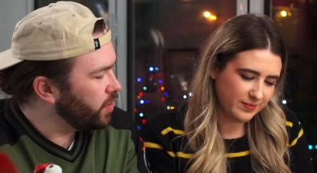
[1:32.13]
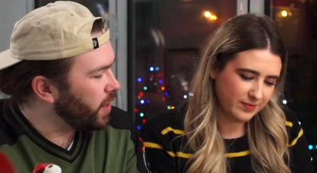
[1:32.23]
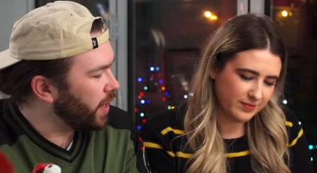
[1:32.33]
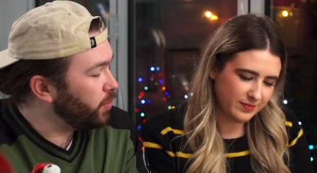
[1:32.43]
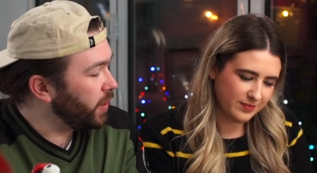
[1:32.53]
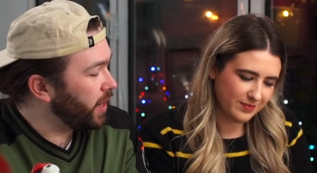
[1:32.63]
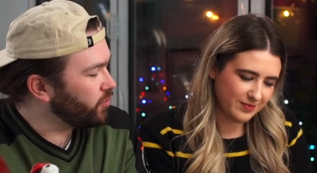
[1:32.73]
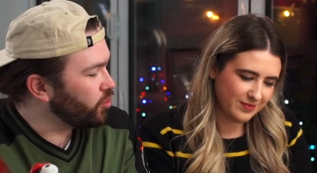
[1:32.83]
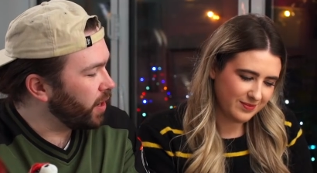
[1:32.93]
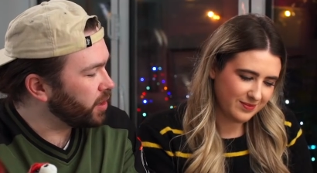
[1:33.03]
Speaker 1: Today we
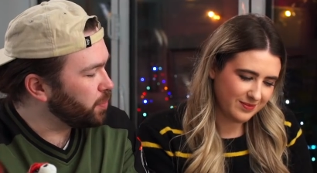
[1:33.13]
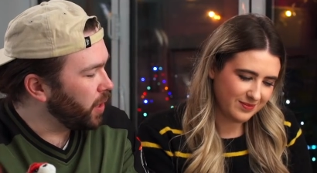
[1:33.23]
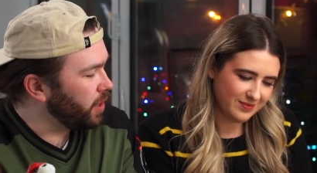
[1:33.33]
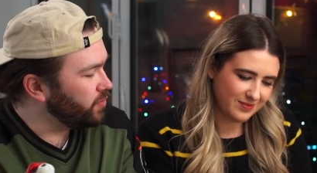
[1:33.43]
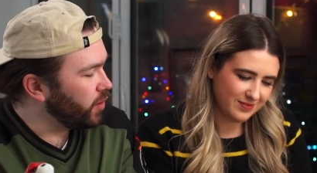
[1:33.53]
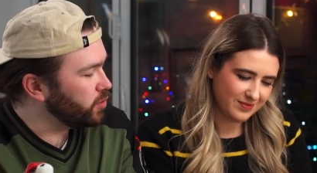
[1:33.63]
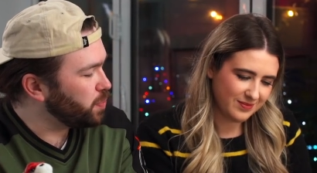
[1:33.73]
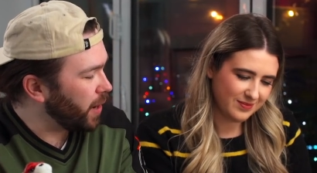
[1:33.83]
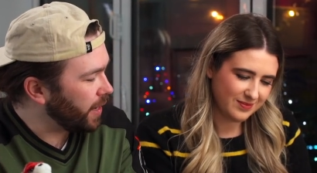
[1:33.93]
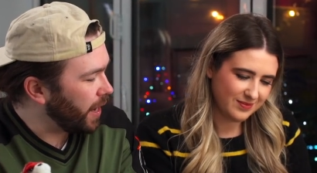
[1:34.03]
have cracked the
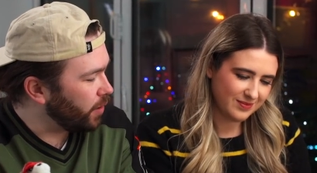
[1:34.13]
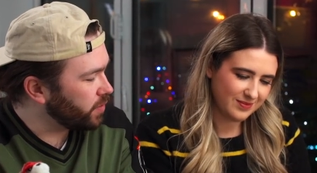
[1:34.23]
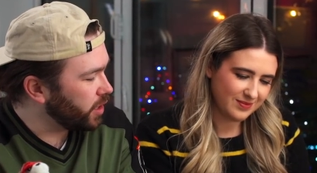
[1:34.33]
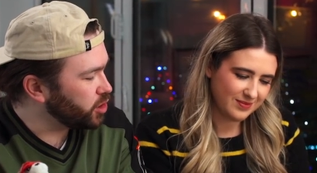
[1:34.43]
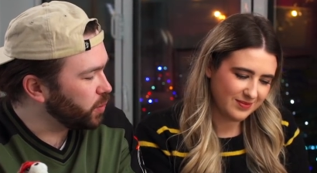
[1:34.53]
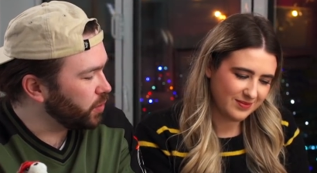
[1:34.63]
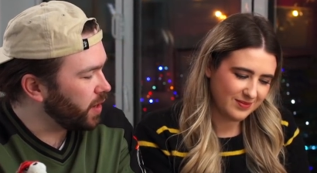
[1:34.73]
blindfolds back out as you will